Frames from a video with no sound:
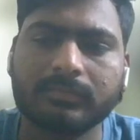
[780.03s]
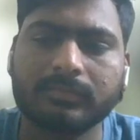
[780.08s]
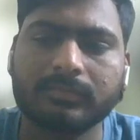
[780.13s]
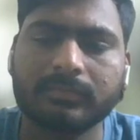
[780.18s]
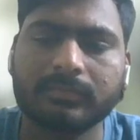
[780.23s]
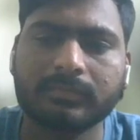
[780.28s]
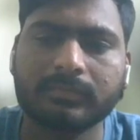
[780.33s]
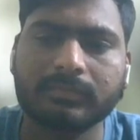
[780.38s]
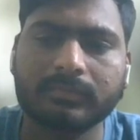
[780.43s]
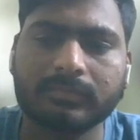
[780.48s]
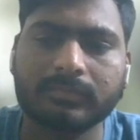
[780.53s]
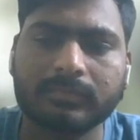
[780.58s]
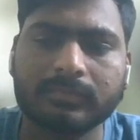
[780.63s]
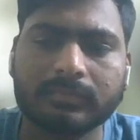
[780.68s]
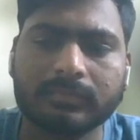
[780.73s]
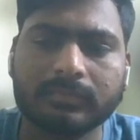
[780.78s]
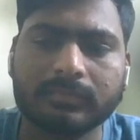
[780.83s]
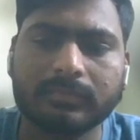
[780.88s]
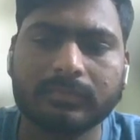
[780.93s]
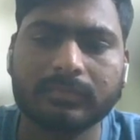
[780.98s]

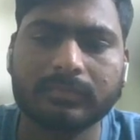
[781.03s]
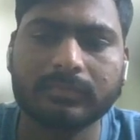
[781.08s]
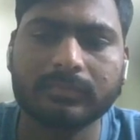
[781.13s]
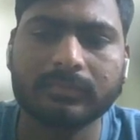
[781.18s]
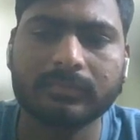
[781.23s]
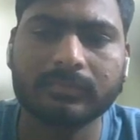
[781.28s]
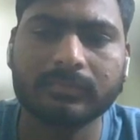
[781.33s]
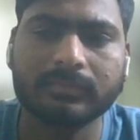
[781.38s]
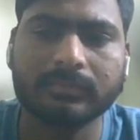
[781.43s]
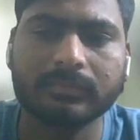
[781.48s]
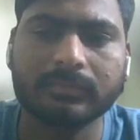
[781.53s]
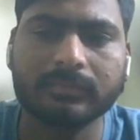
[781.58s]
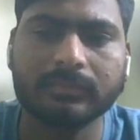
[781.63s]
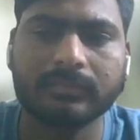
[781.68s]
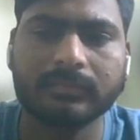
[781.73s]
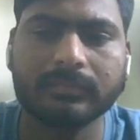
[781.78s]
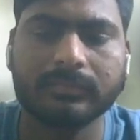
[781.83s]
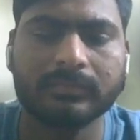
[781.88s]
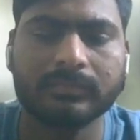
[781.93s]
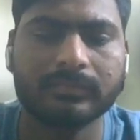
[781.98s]

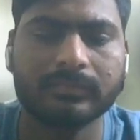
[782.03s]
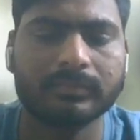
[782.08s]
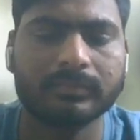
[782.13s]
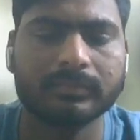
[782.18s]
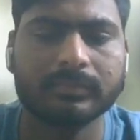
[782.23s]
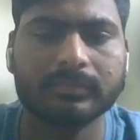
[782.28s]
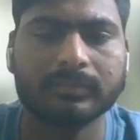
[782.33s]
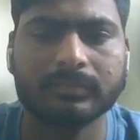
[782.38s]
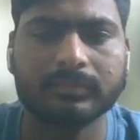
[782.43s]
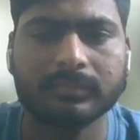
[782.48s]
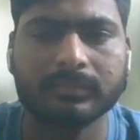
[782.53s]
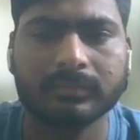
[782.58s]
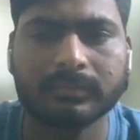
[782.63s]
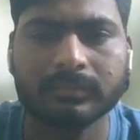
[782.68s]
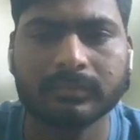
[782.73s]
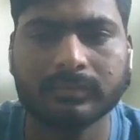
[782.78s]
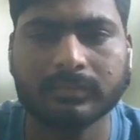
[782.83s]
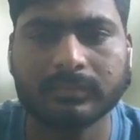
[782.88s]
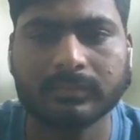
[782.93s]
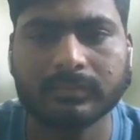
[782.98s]

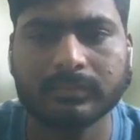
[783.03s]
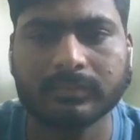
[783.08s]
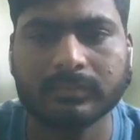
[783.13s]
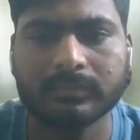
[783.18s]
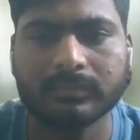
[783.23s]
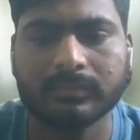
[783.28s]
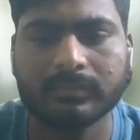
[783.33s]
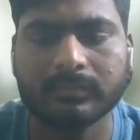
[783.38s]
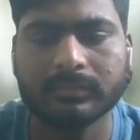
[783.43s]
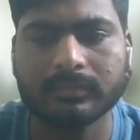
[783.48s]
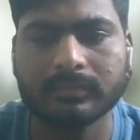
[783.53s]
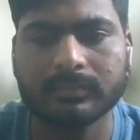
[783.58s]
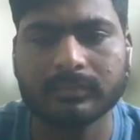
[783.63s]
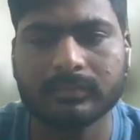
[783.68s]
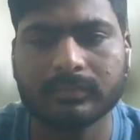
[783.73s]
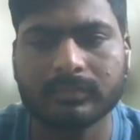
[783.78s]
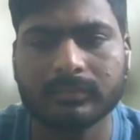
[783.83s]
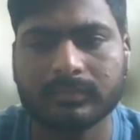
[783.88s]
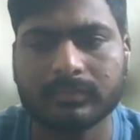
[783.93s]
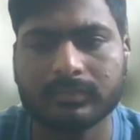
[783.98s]
No words are spoken by the person on screen.